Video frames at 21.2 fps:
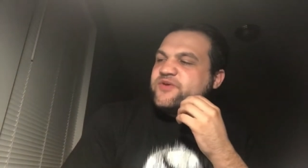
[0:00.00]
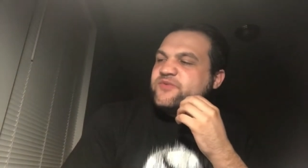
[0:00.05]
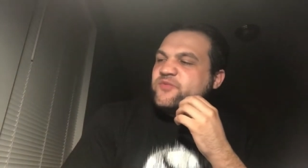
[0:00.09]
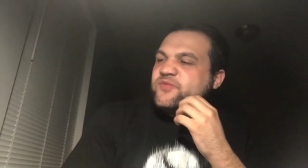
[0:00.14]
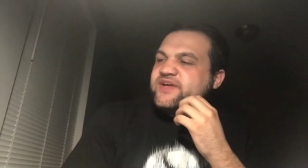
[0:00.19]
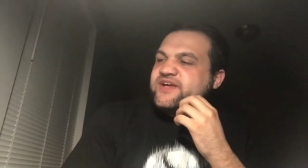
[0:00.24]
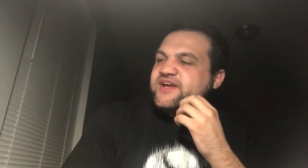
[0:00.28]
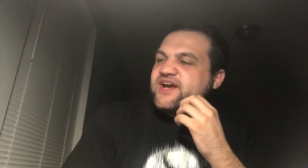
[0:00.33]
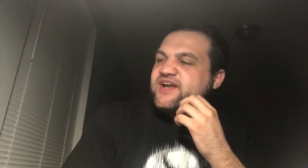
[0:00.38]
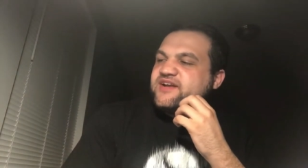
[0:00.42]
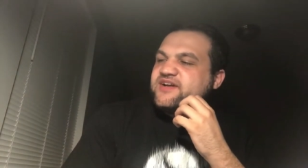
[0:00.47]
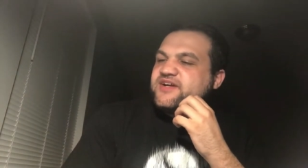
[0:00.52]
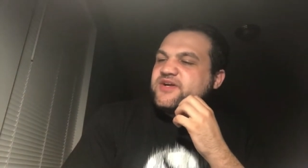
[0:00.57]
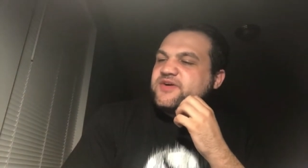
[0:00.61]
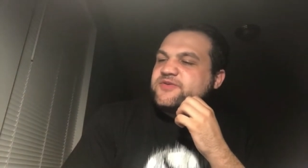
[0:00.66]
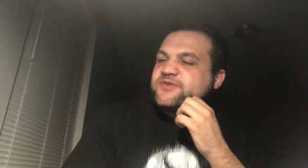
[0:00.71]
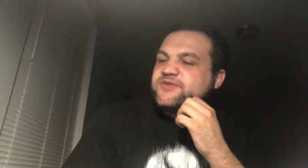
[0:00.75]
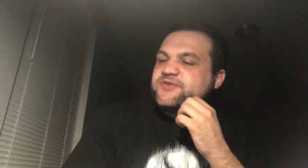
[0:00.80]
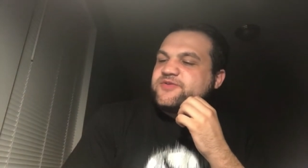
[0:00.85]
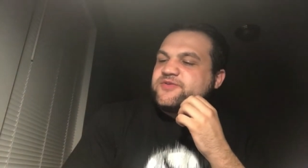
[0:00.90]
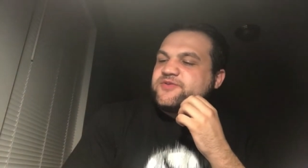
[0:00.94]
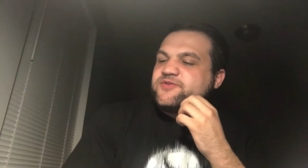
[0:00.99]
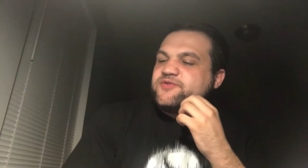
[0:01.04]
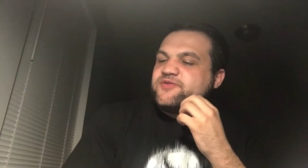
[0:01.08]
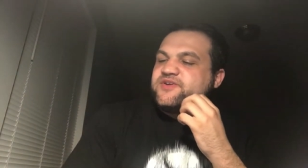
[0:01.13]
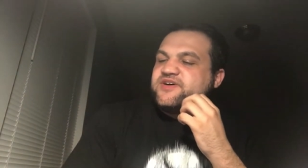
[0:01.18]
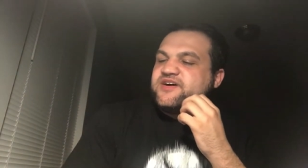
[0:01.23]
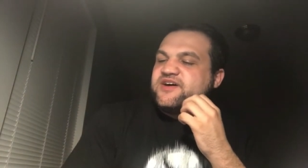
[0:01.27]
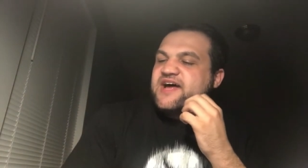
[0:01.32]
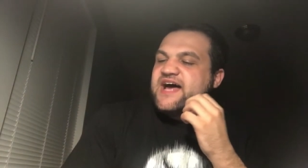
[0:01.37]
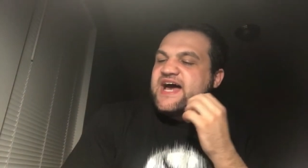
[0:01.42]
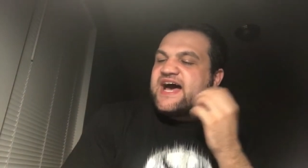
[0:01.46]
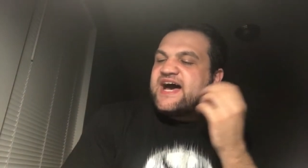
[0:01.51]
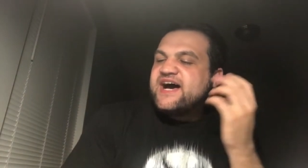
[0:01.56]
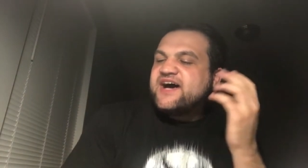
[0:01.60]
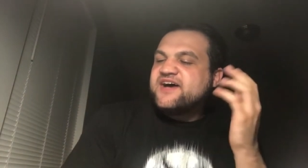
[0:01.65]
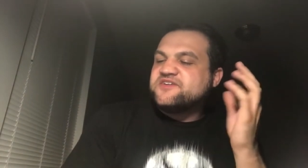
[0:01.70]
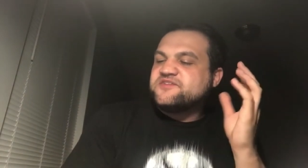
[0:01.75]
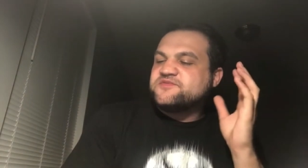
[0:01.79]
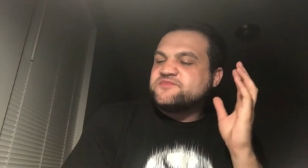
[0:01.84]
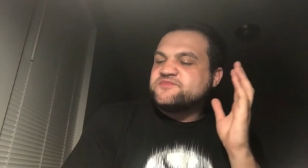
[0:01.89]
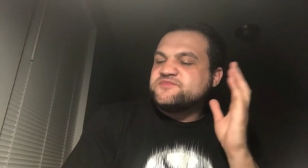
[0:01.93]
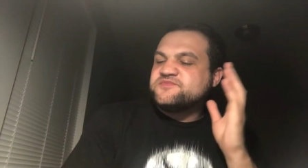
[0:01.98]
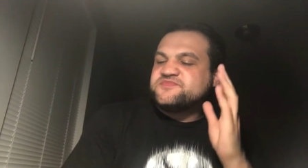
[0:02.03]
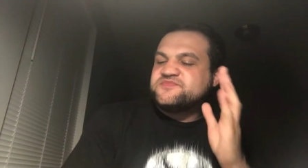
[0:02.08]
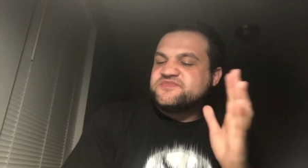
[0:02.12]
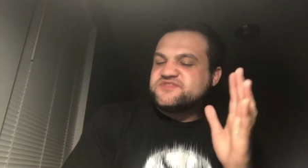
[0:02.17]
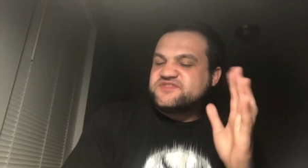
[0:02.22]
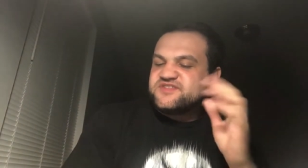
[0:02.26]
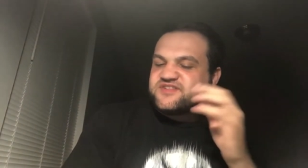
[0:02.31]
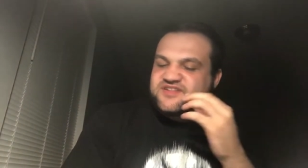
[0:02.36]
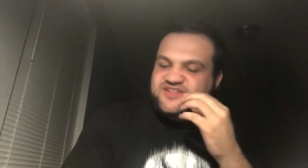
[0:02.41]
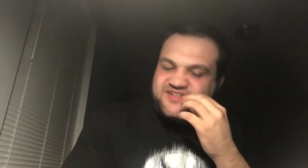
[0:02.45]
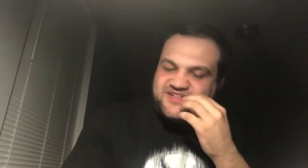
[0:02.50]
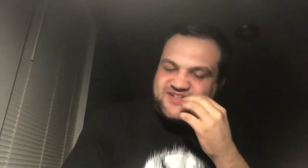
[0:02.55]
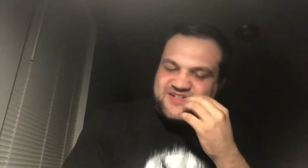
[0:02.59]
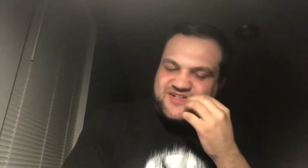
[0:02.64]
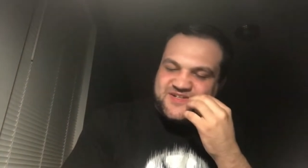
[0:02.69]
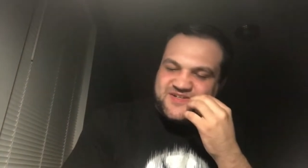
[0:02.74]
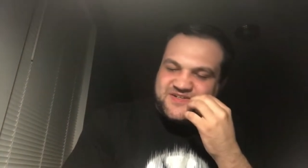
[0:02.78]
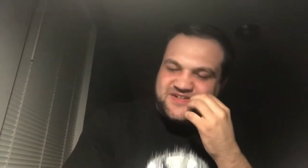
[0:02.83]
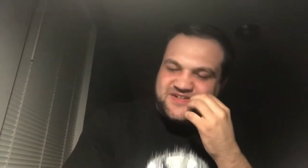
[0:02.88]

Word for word: we kind of go through uh, Adam's uh,